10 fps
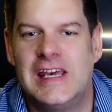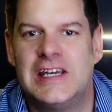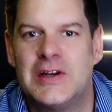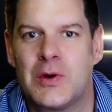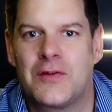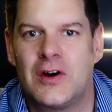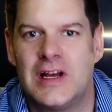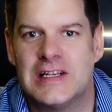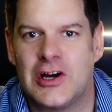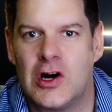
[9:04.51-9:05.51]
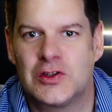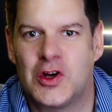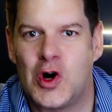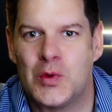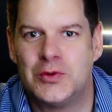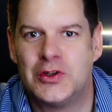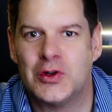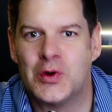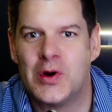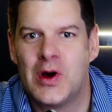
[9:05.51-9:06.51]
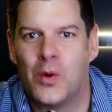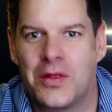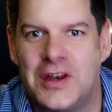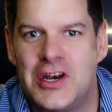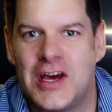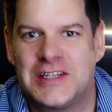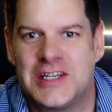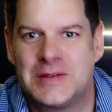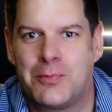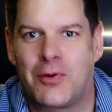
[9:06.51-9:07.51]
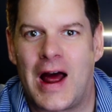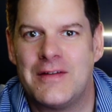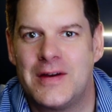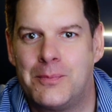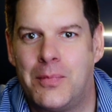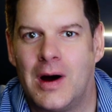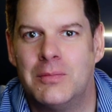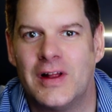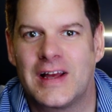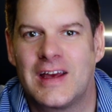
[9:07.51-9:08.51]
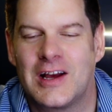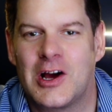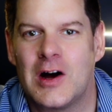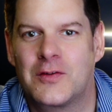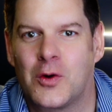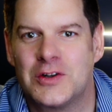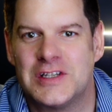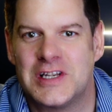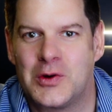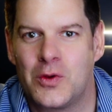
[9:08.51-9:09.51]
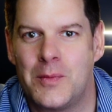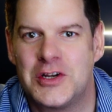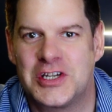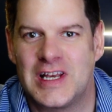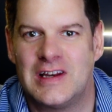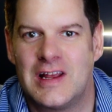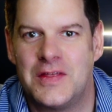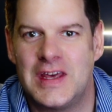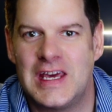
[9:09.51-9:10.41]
Indian River is also home to one of the nicest private public golf courses in Northern Michigan, the